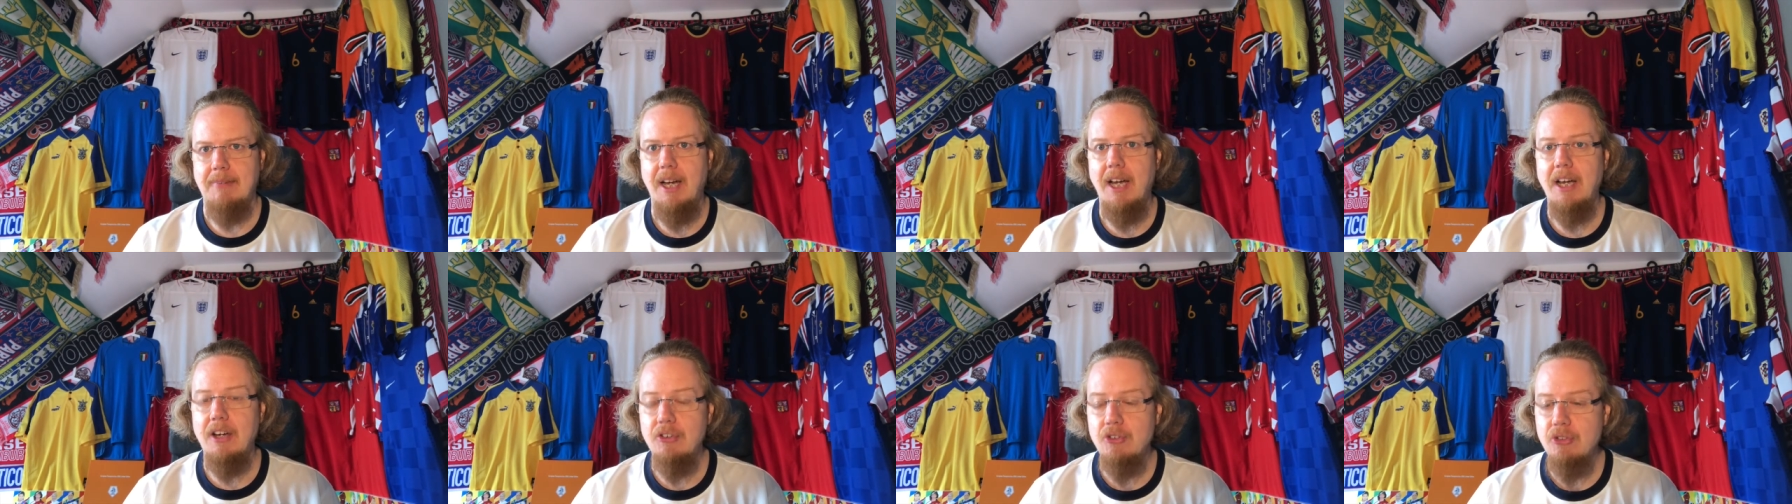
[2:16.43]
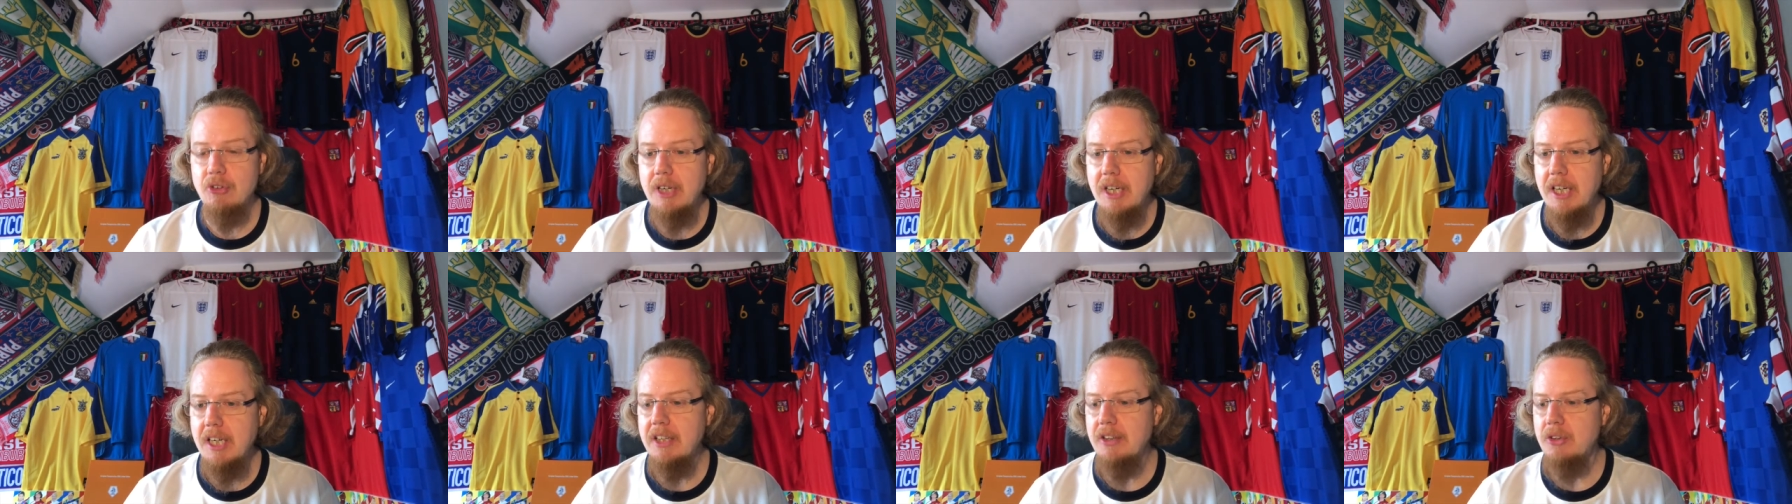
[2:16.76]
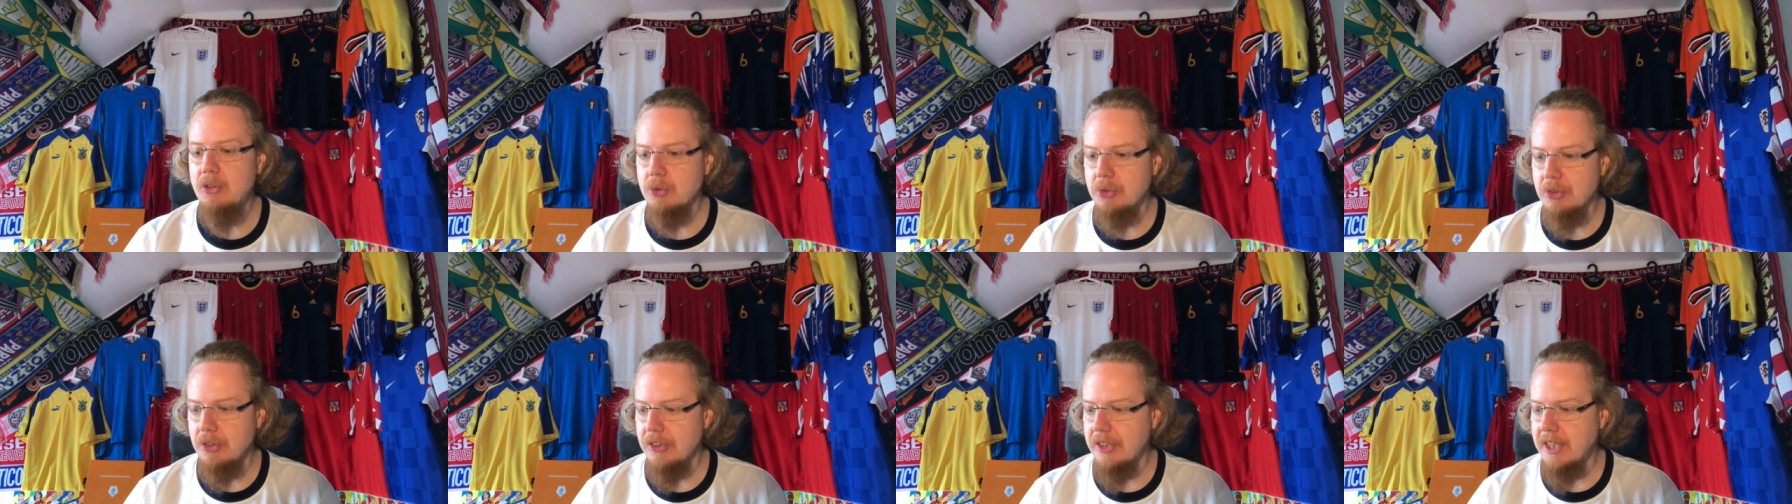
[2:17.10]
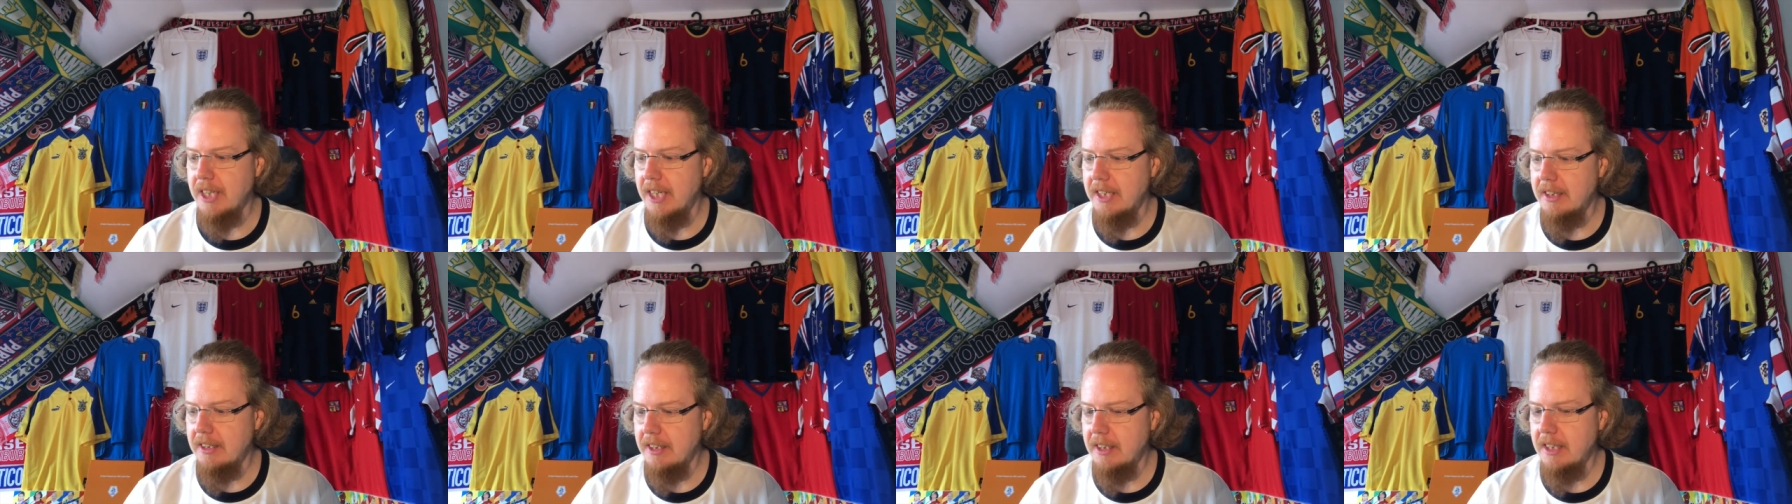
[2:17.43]
I really do not
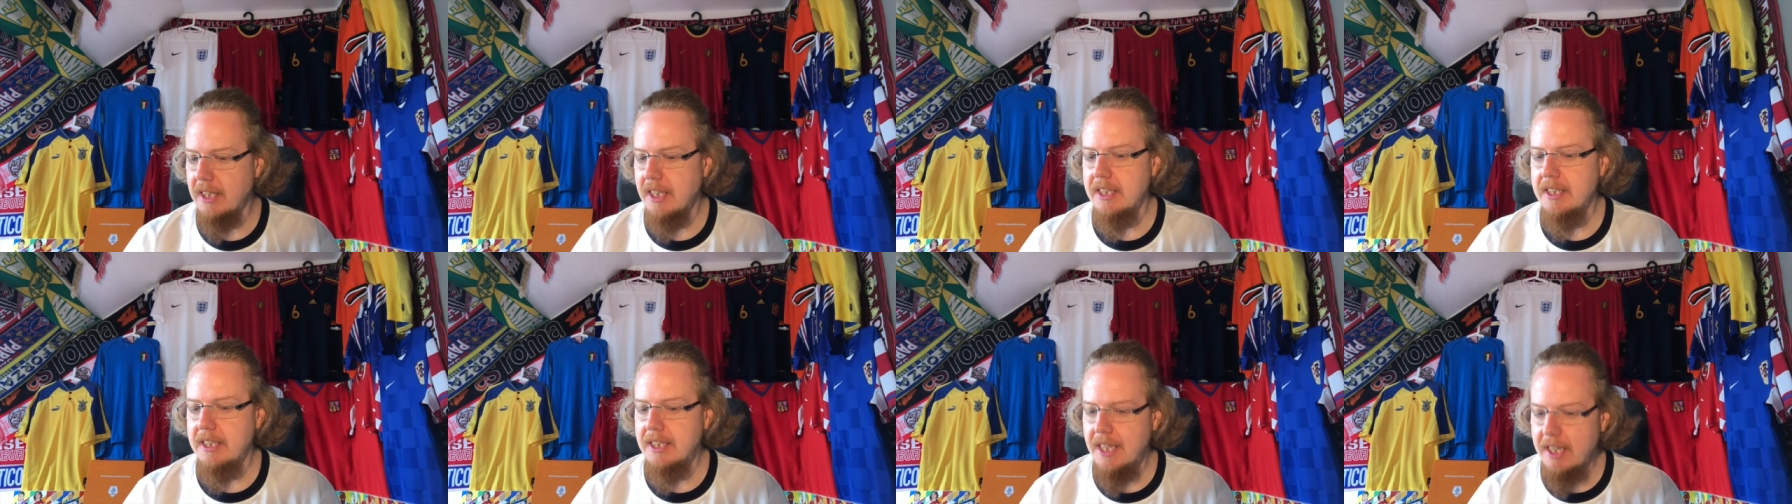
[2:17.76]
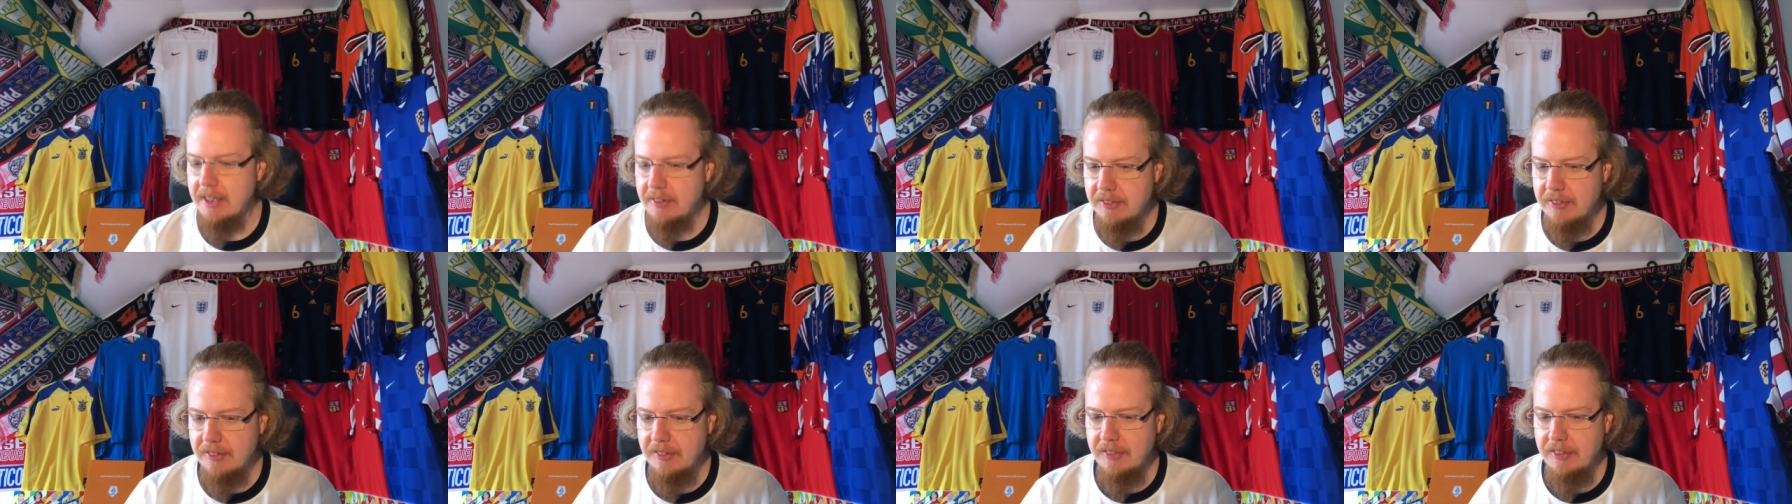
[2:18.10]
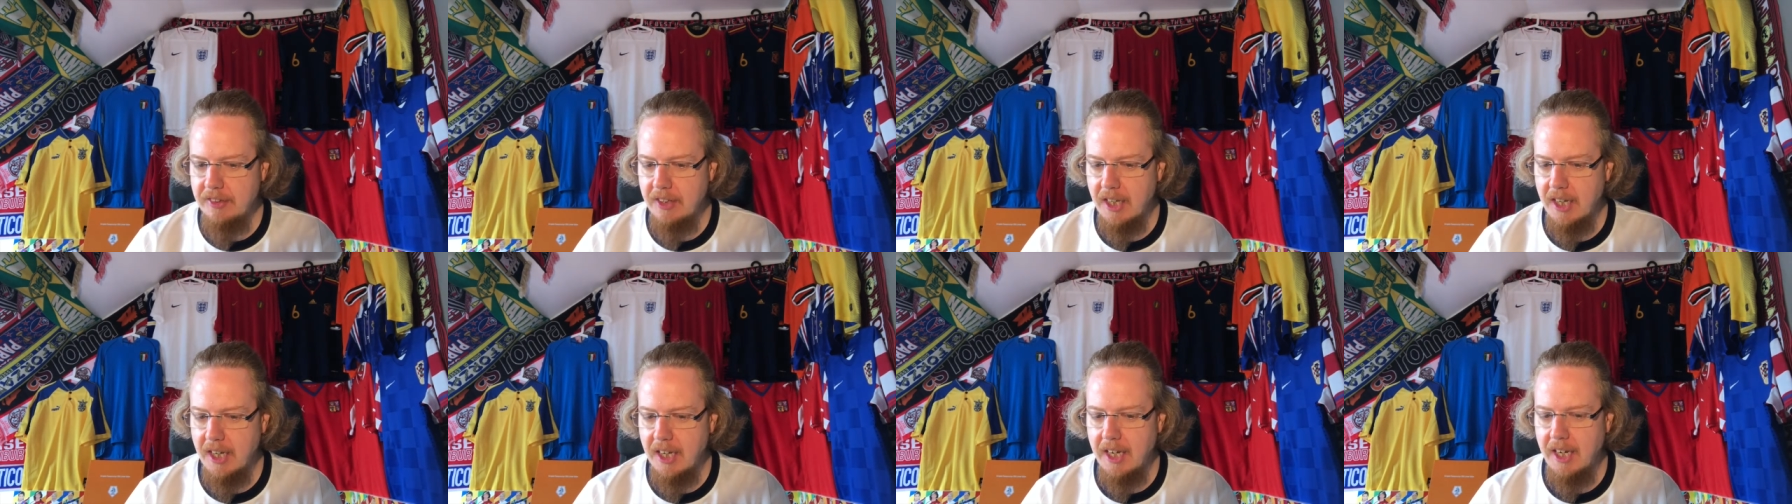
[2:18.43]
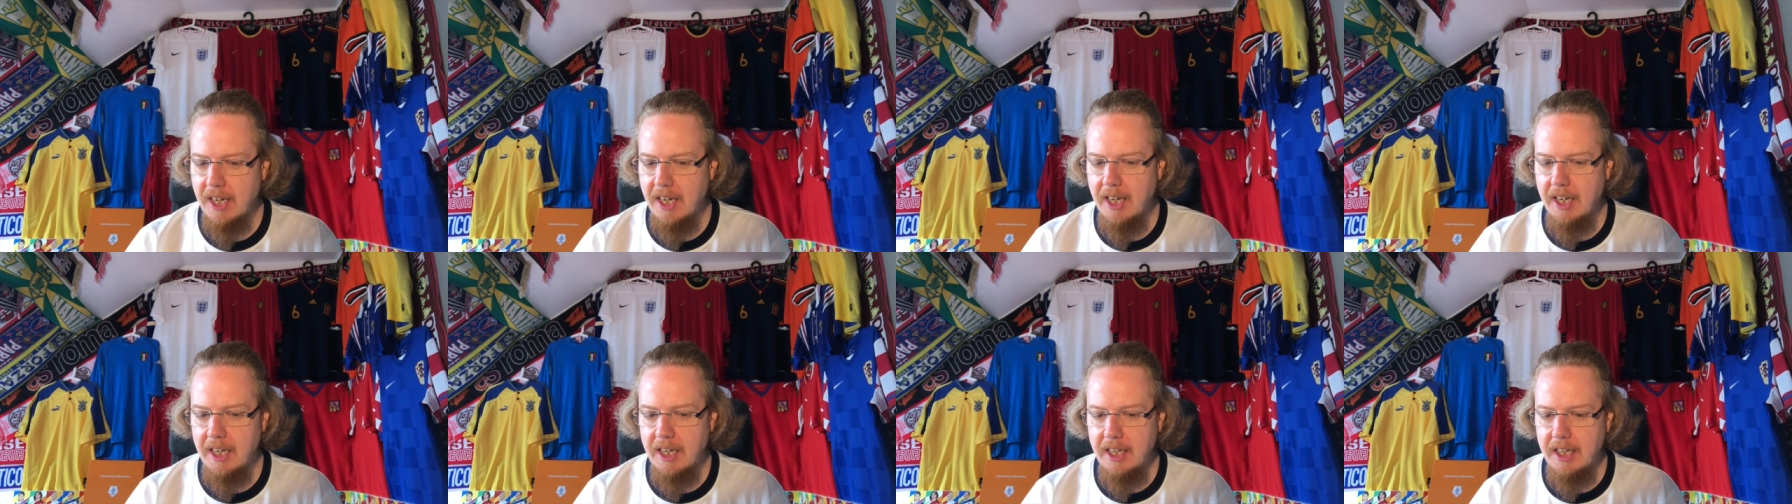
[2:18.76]
get that. And yes,
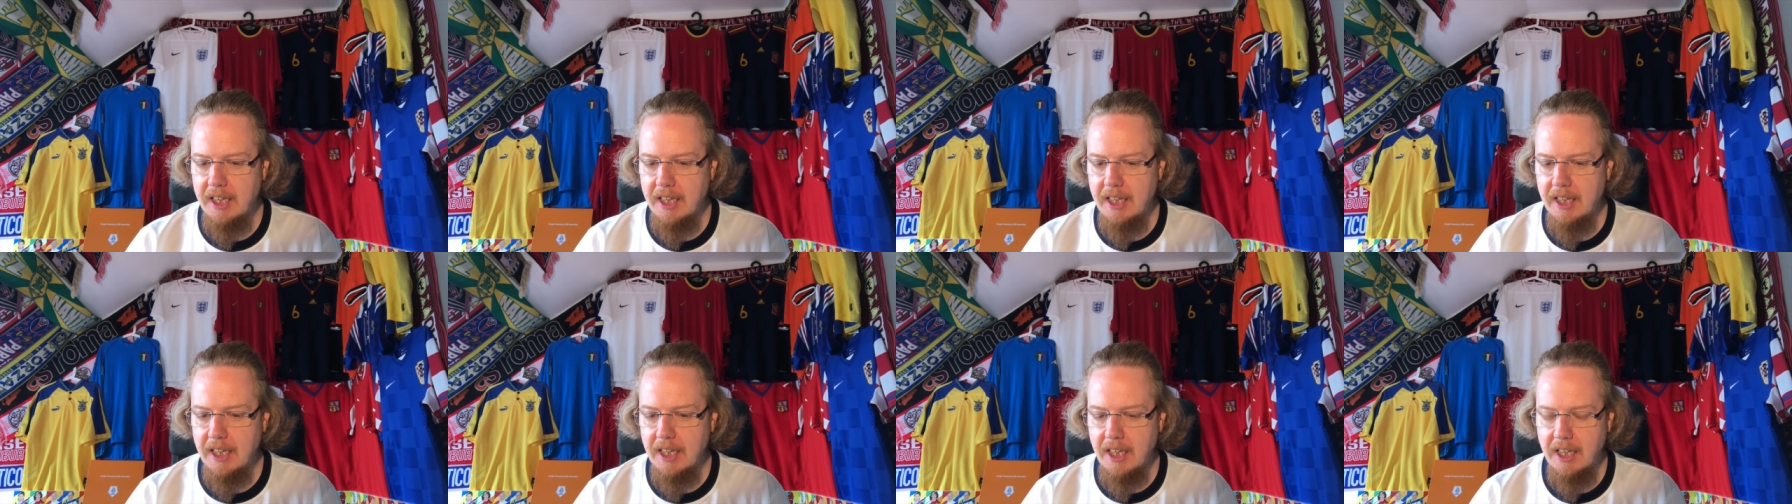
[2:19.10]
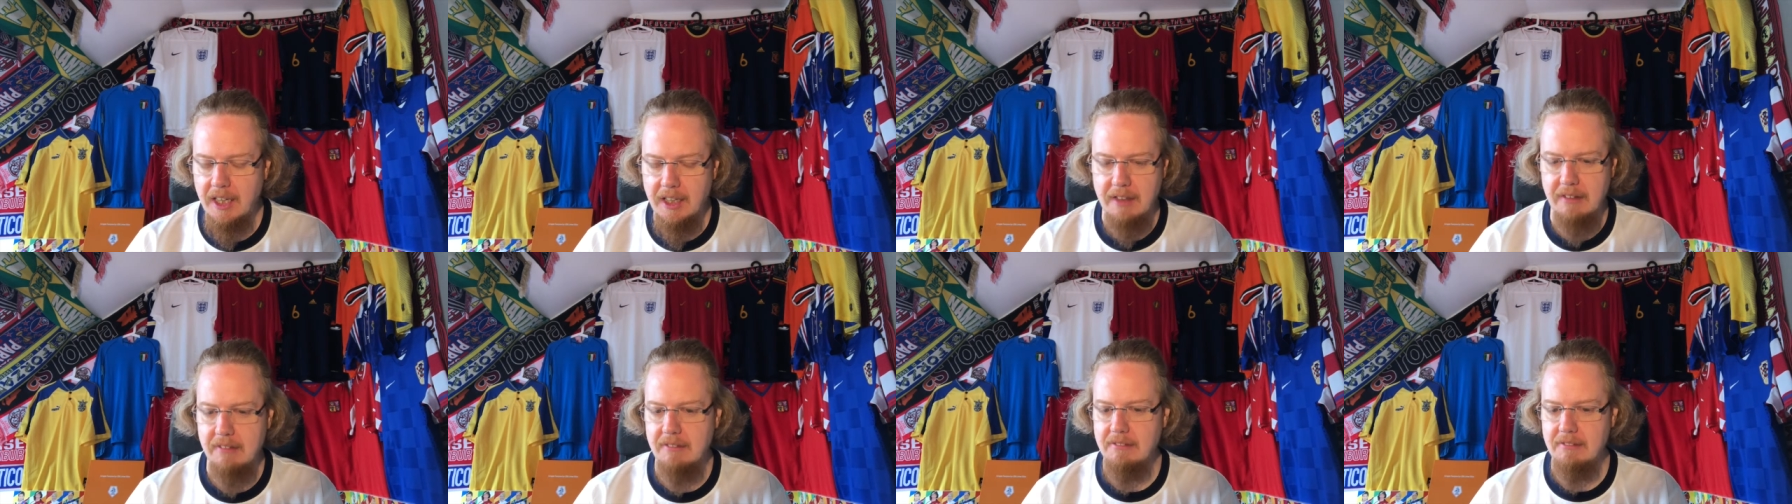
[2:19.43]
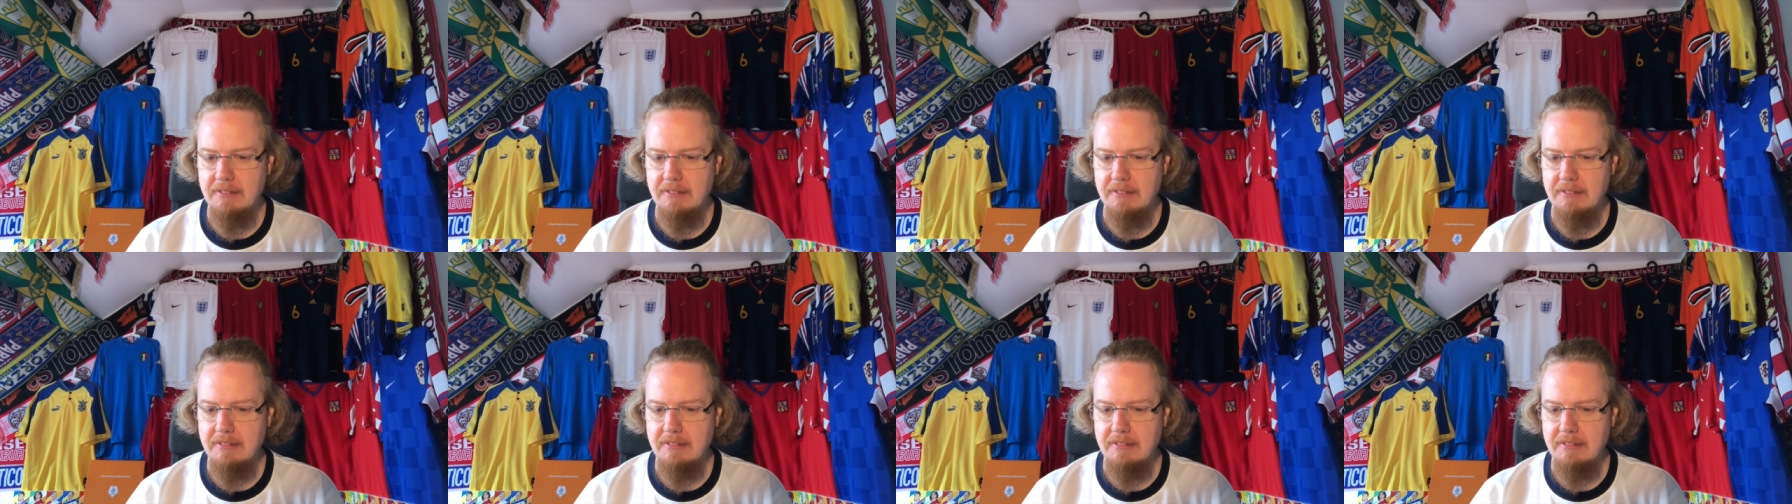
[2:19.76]
I